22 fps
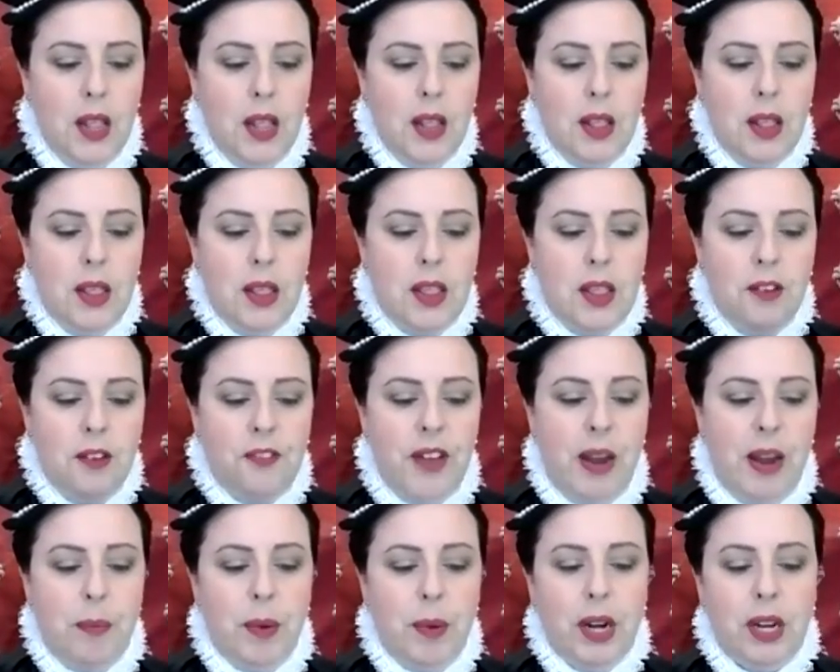The
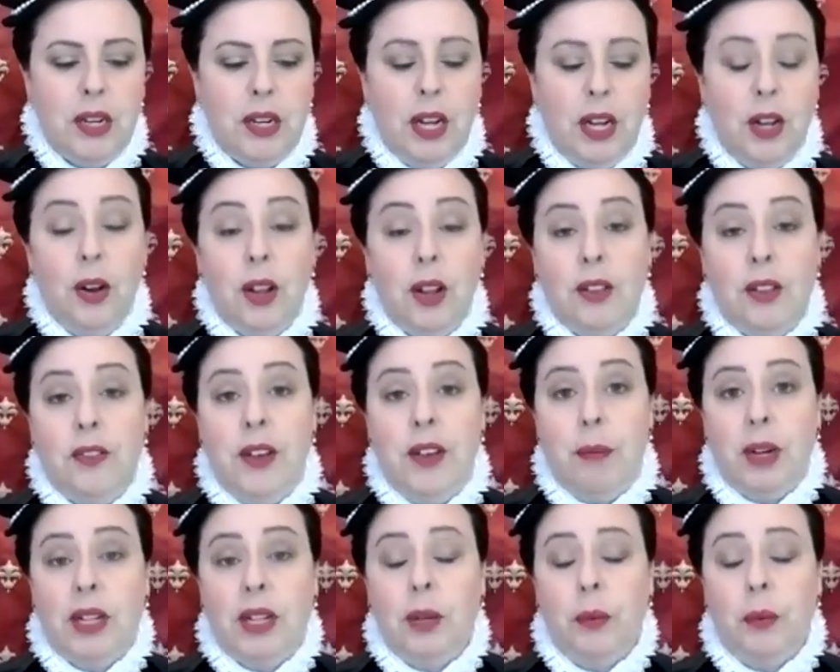fabric, a lot of the
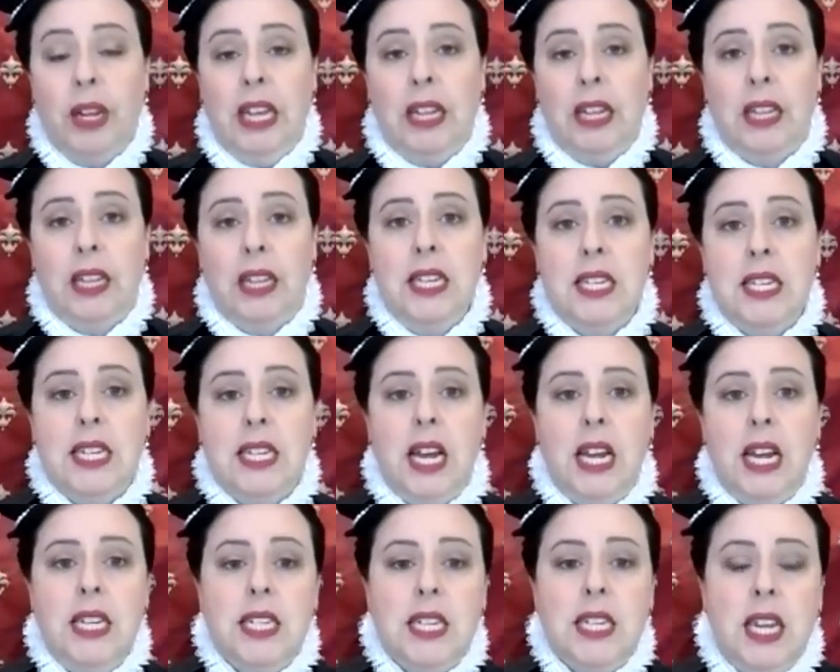fabric that we get these
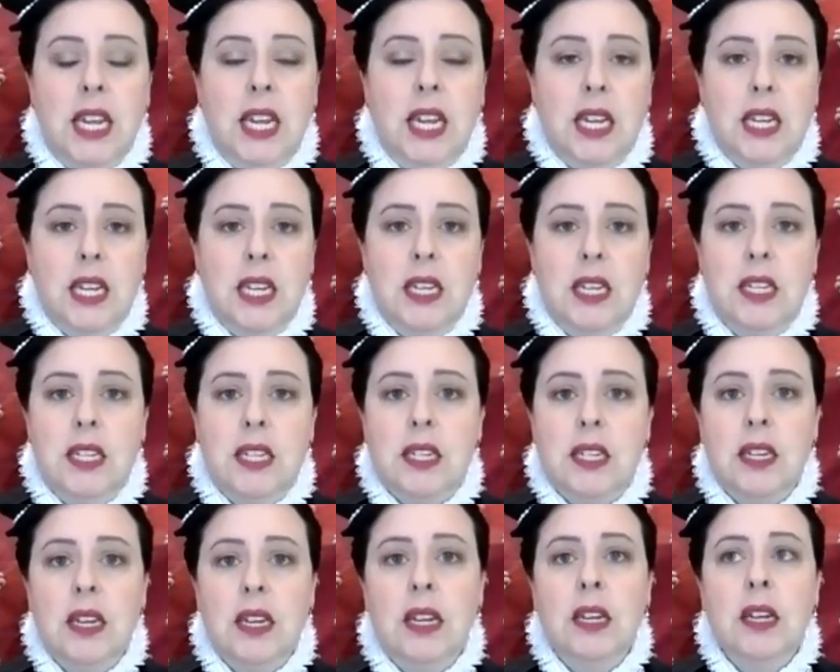days
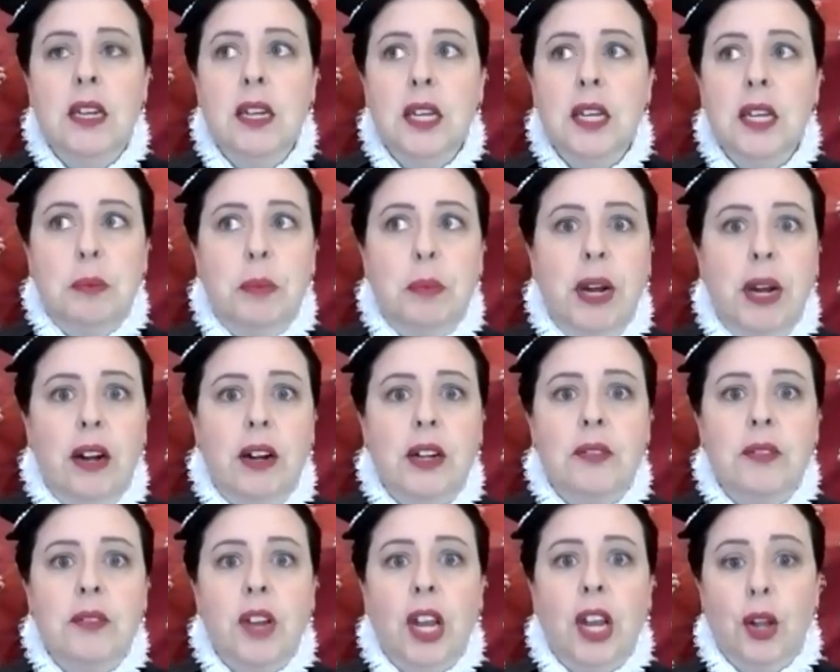is
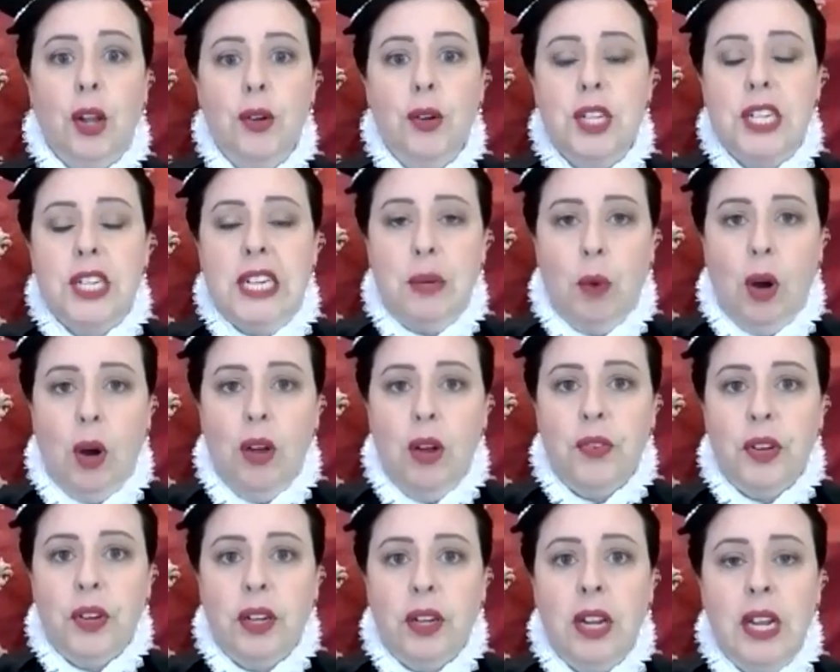comparatively loosely
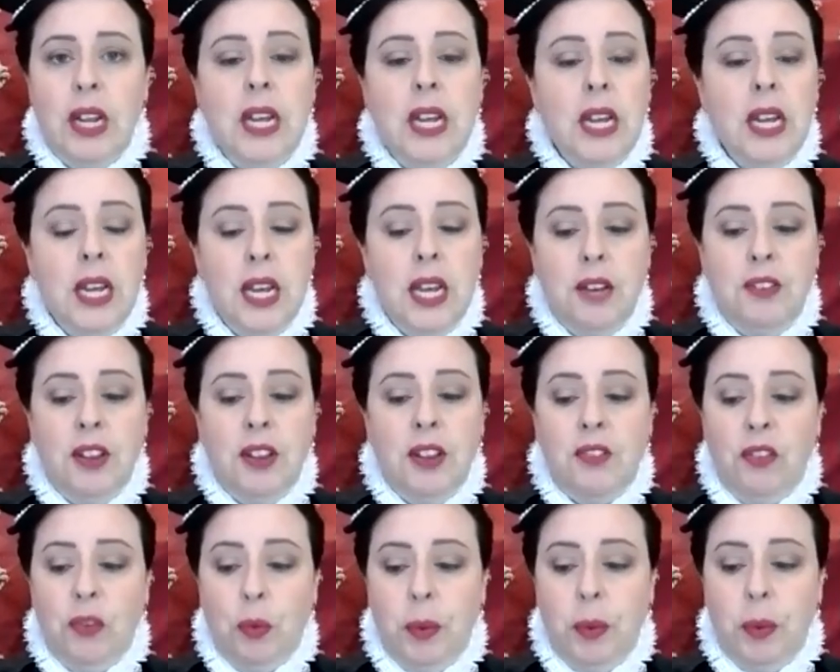woven. If you've
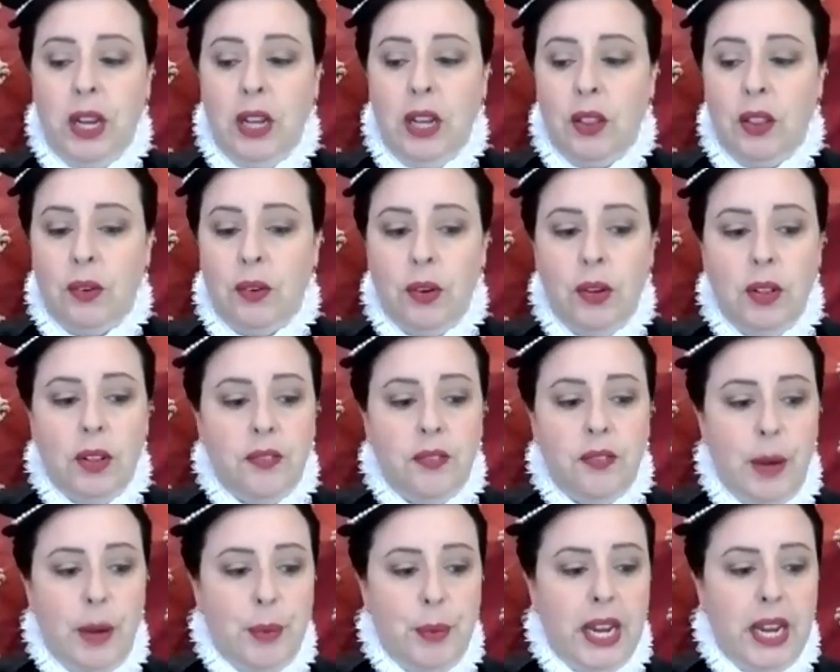ever been through the
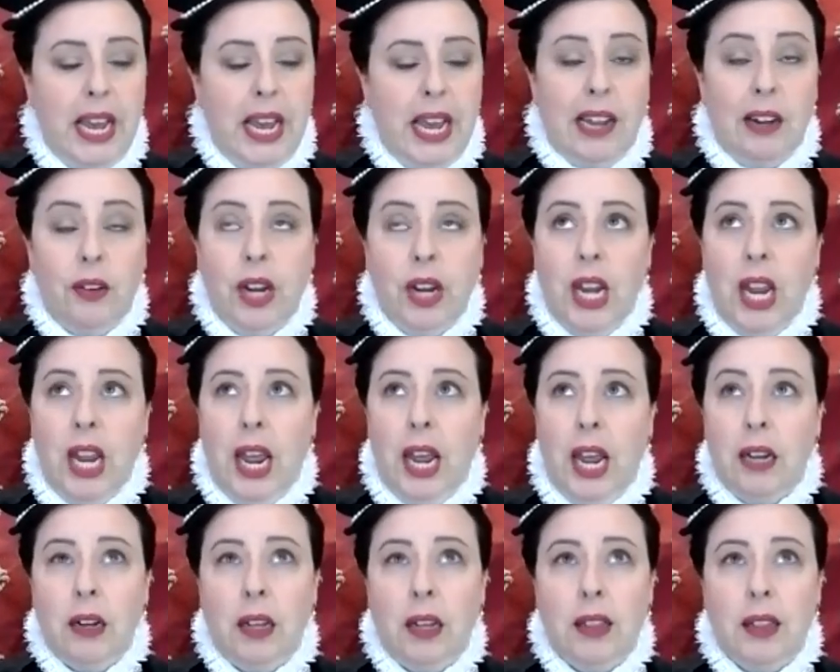fabric gallery
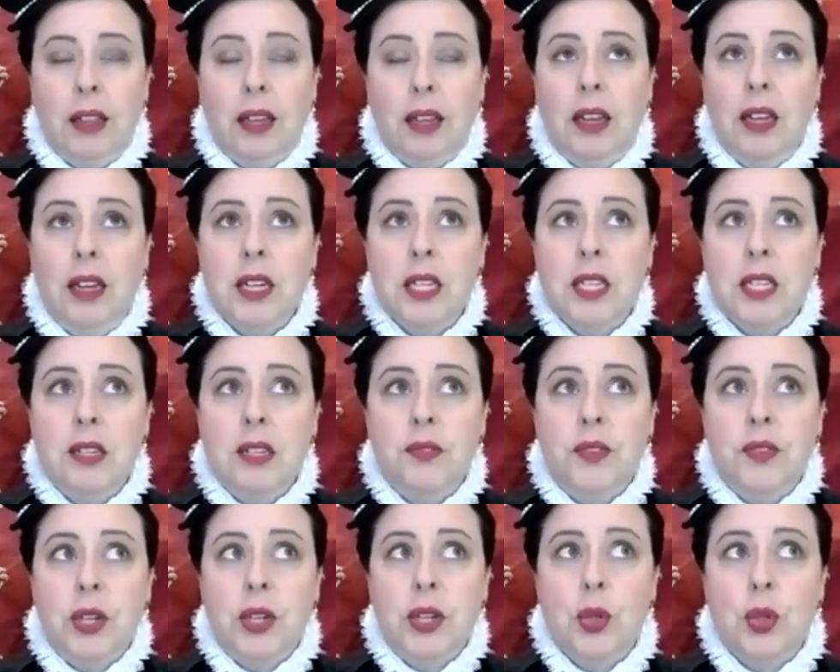at, I think it's the
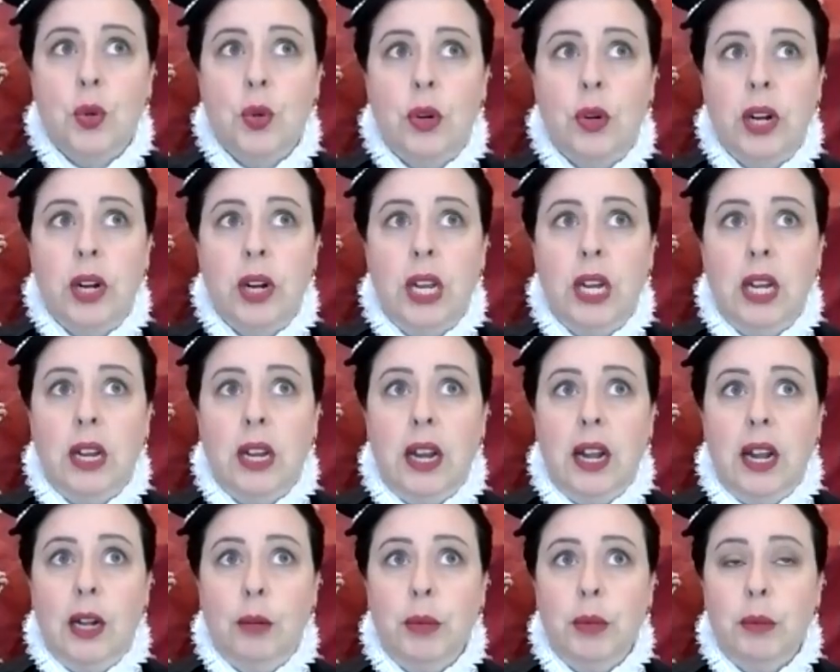Victoria and
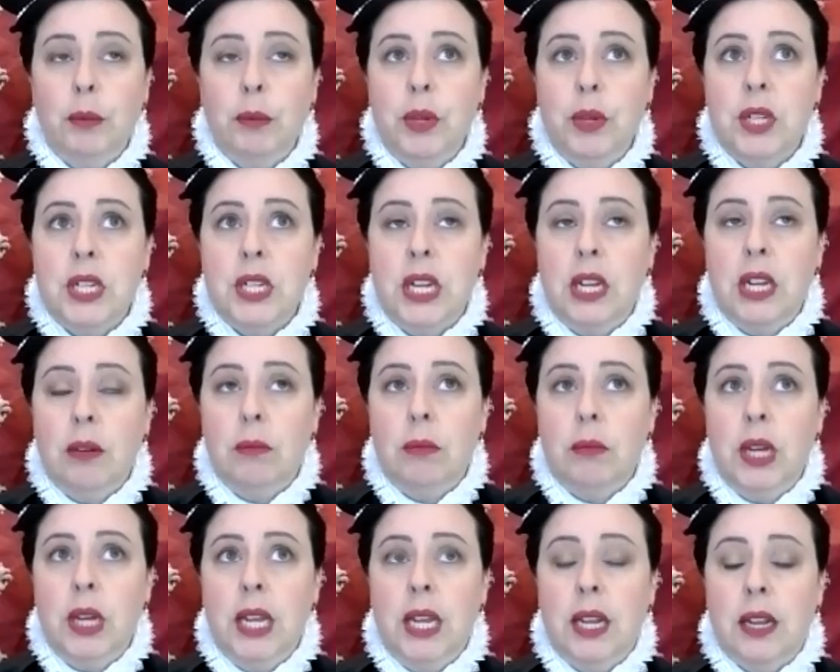Albert
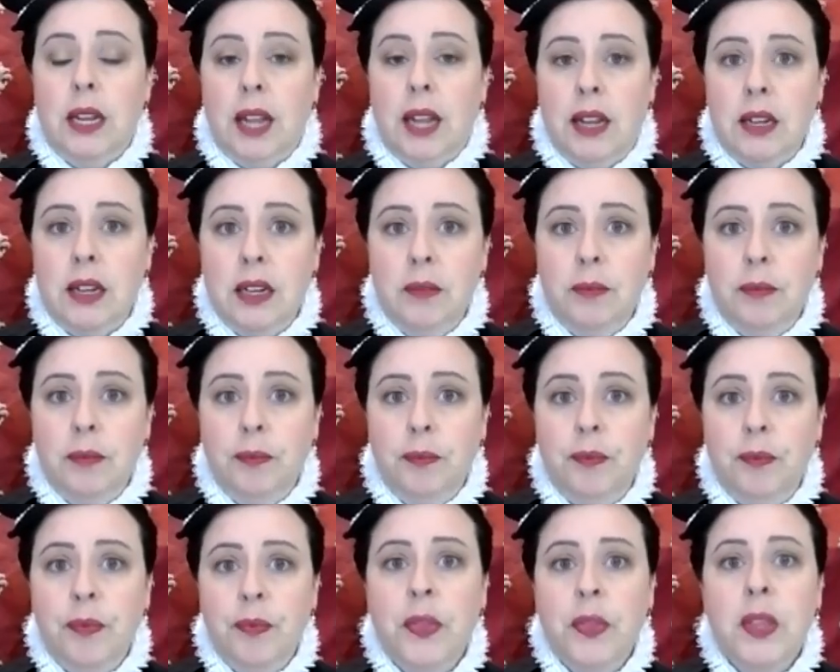Museum in London,
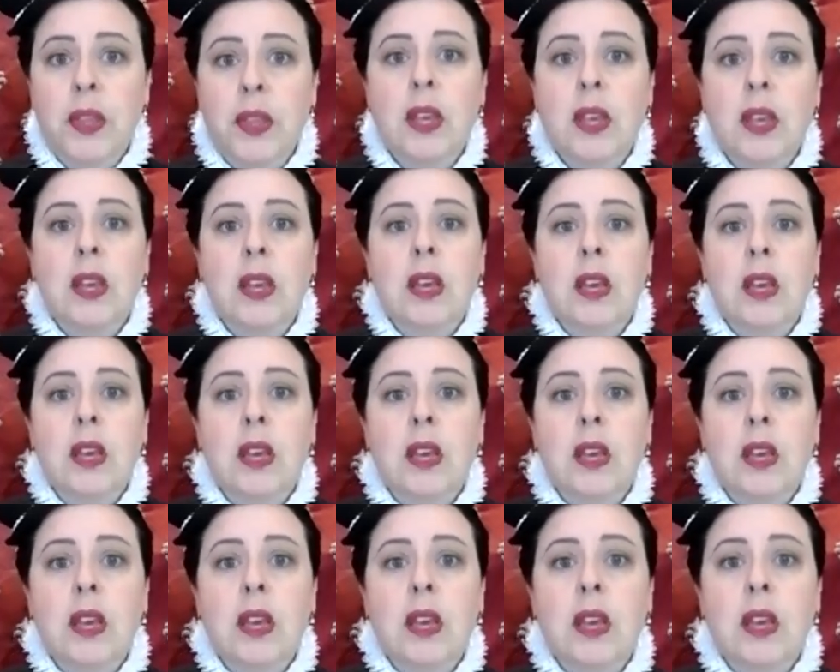
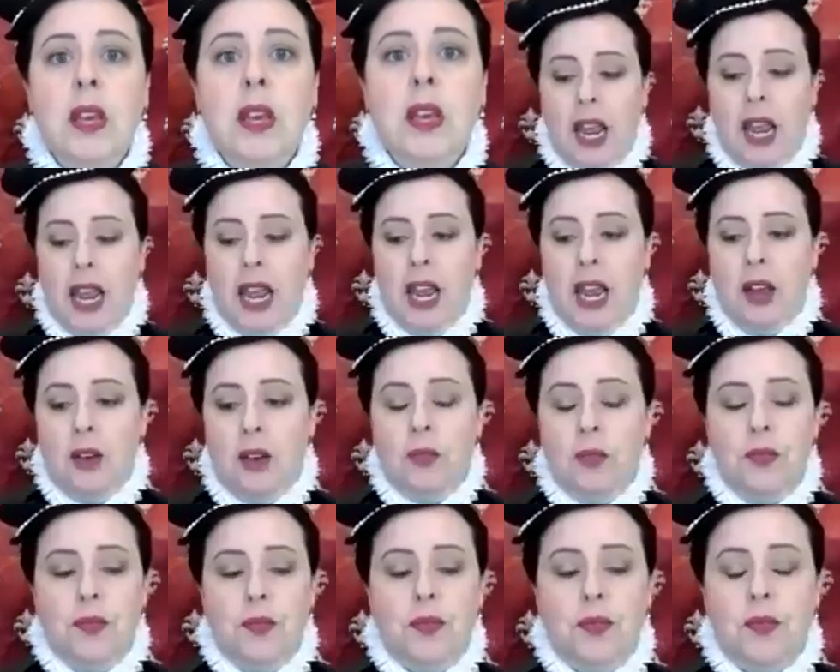they
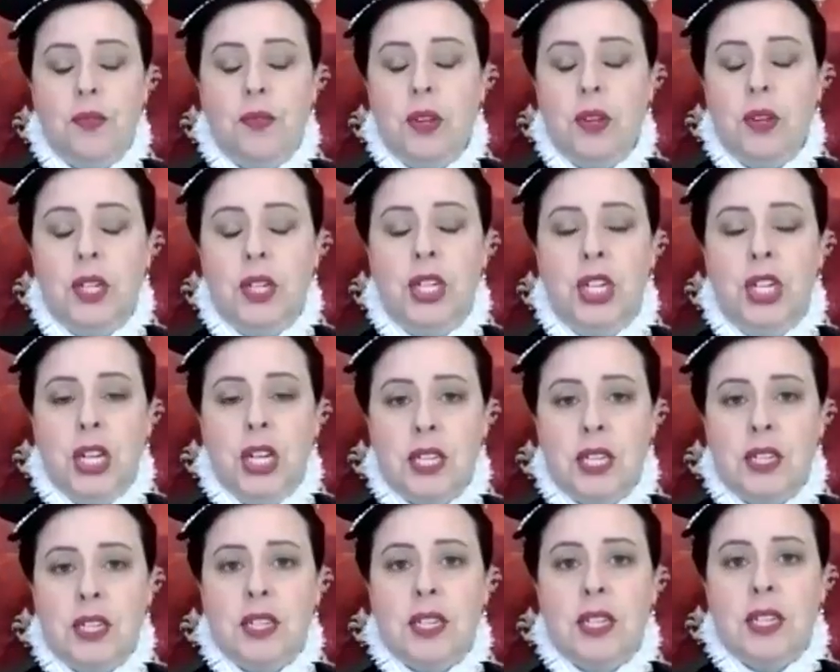have
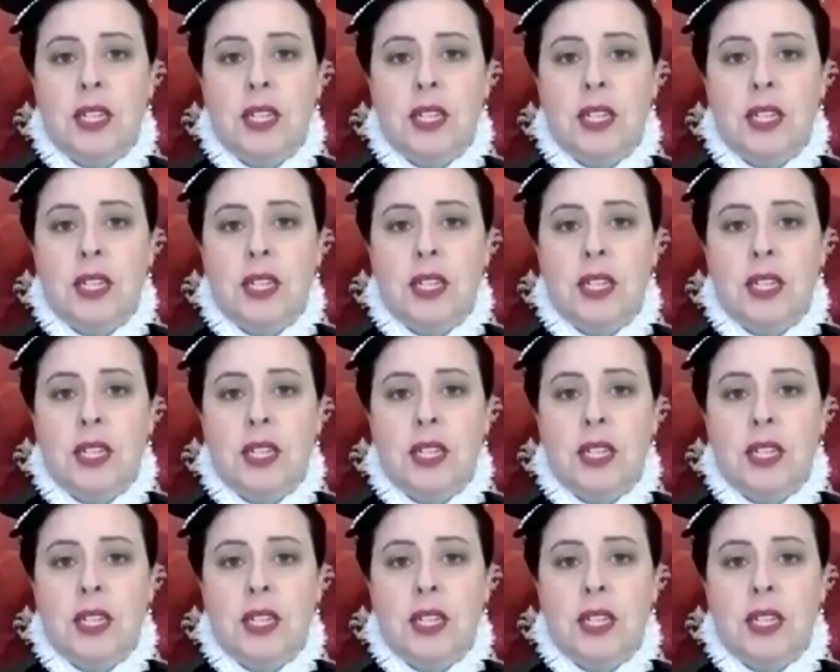just